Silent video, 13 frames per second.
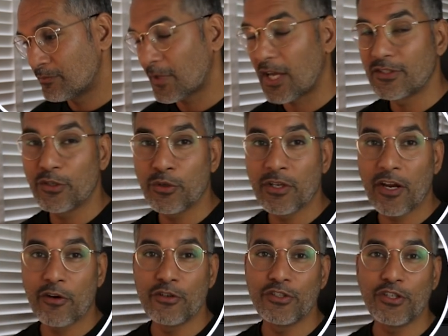I do
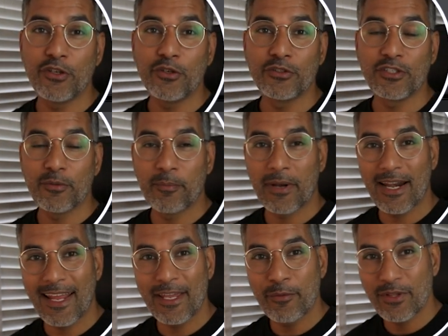encourage you to
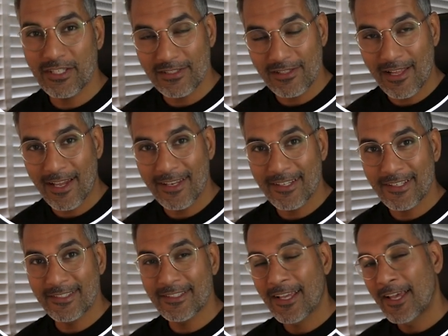play with the
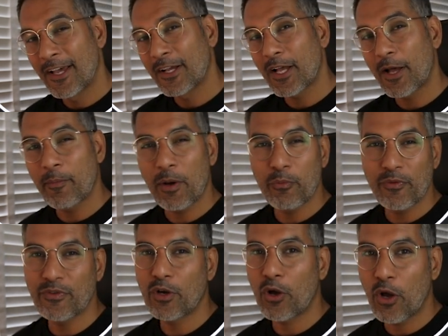sliders, come up
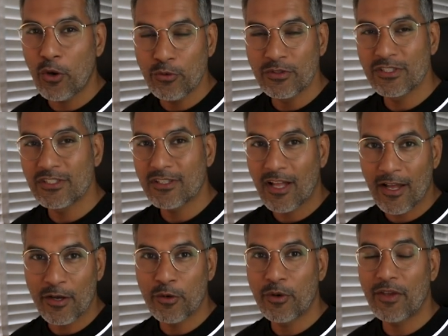with your own
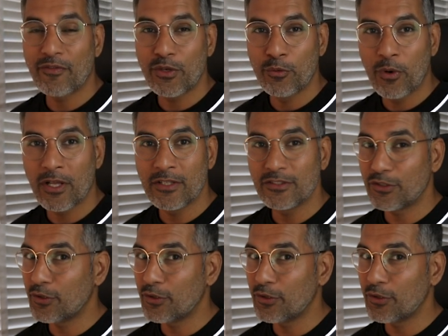style if you want.